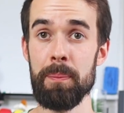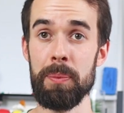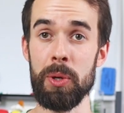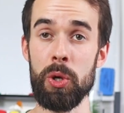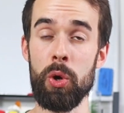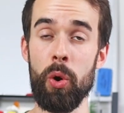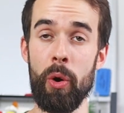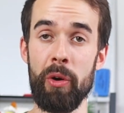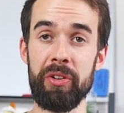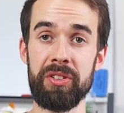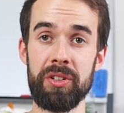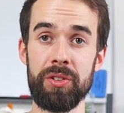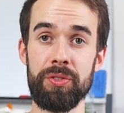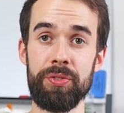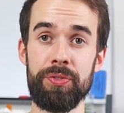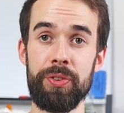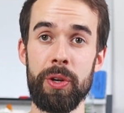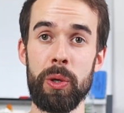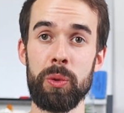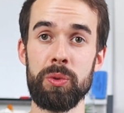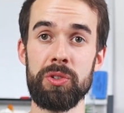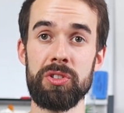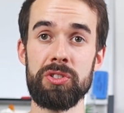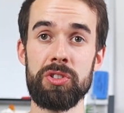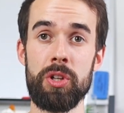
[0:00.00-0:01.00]
Because it's
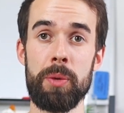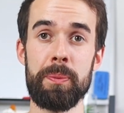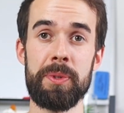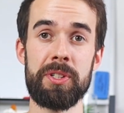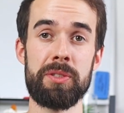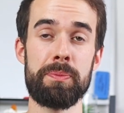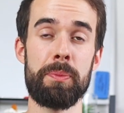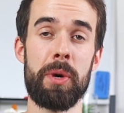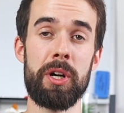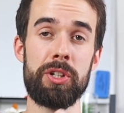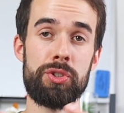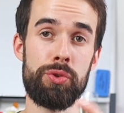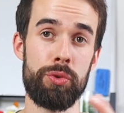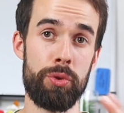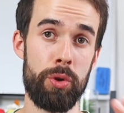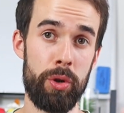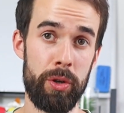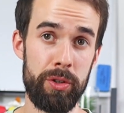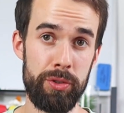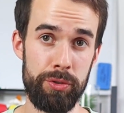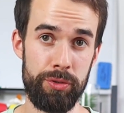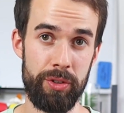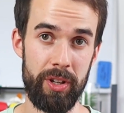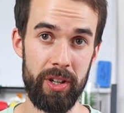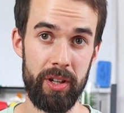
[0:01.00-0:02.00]
filled with so much
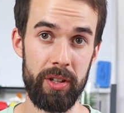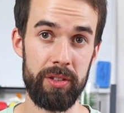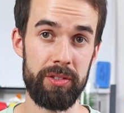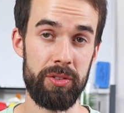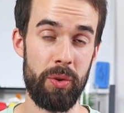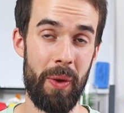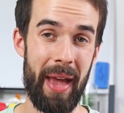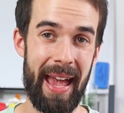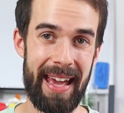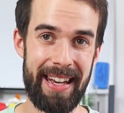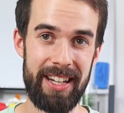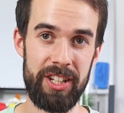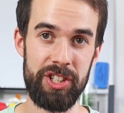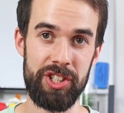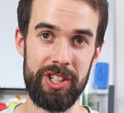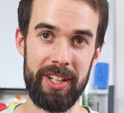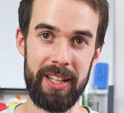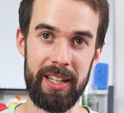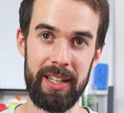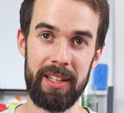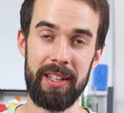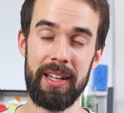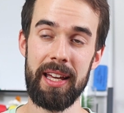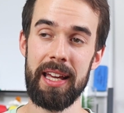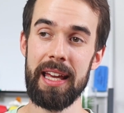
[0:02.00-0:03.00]
mitochondria, so
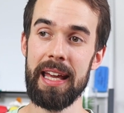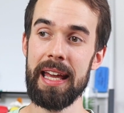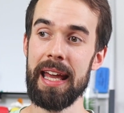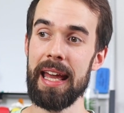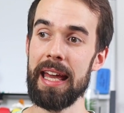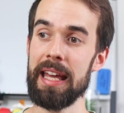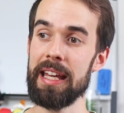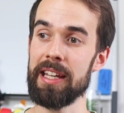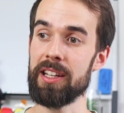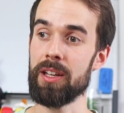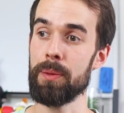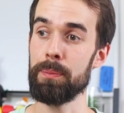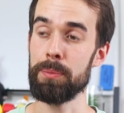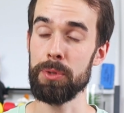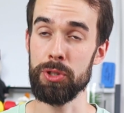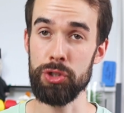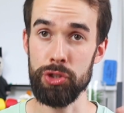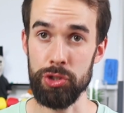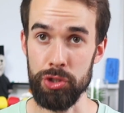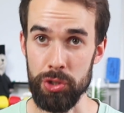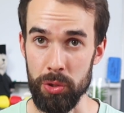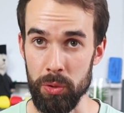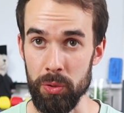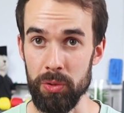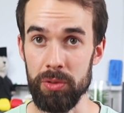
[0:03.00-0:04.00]
energy, it can
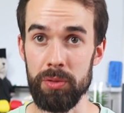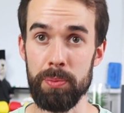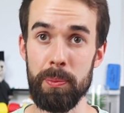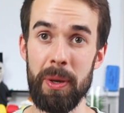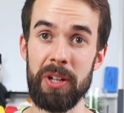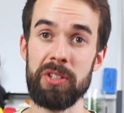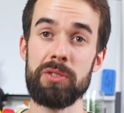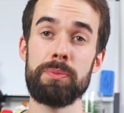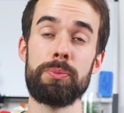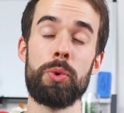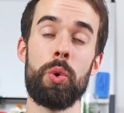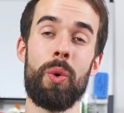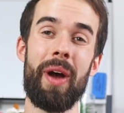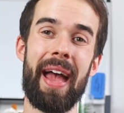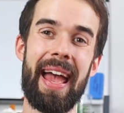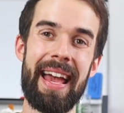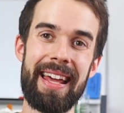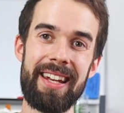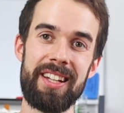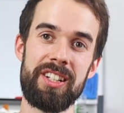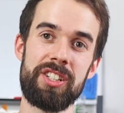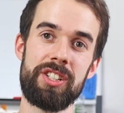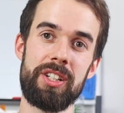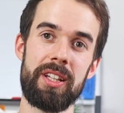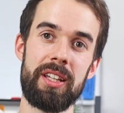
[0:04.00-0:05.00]
produce much more
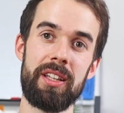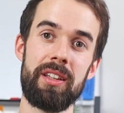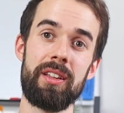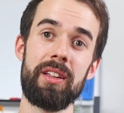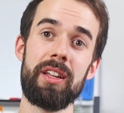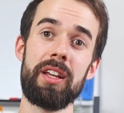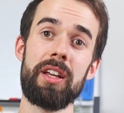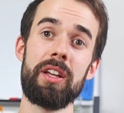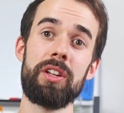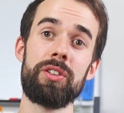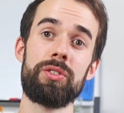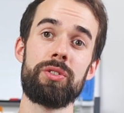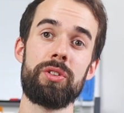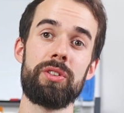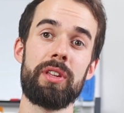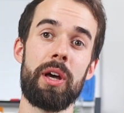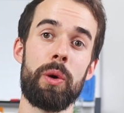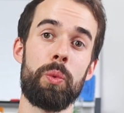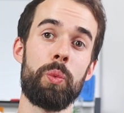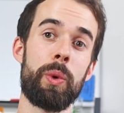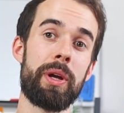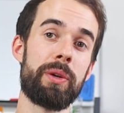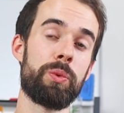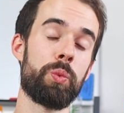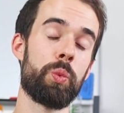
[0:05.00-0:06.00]
energy so
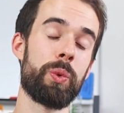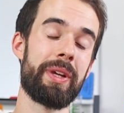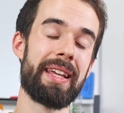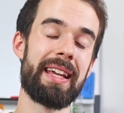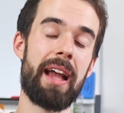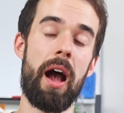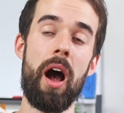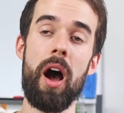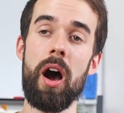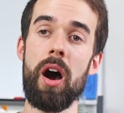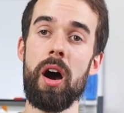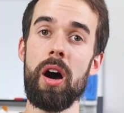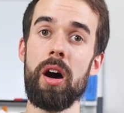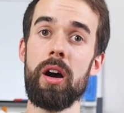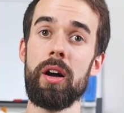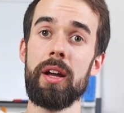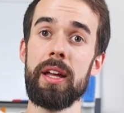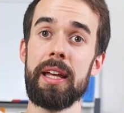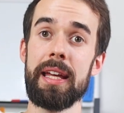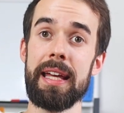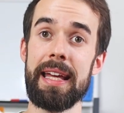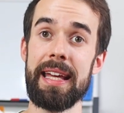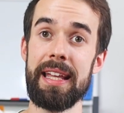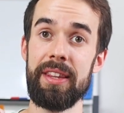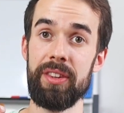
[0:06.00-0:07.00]
that when we are
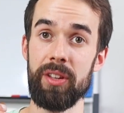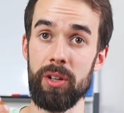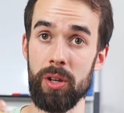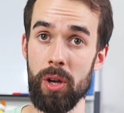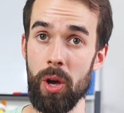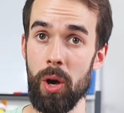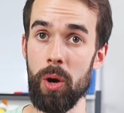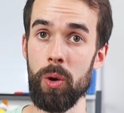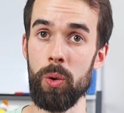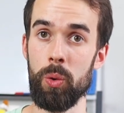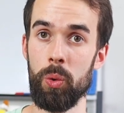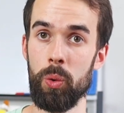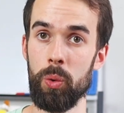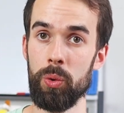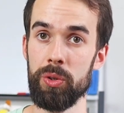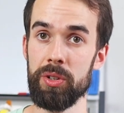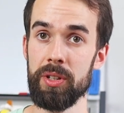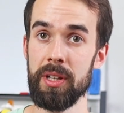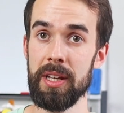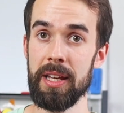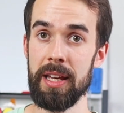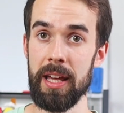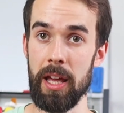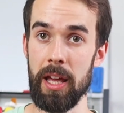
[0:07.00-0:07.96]
in the cold,